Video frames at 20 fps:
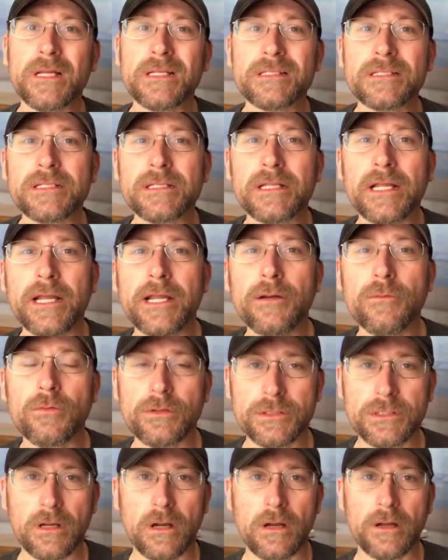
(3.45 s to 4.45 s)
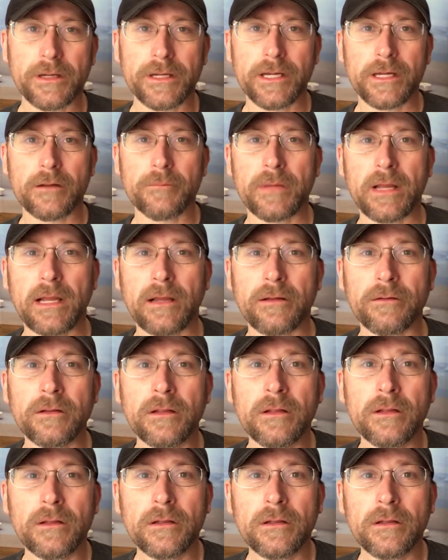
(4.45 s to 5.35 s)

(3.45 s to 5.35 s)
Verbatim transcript: and today we're talking about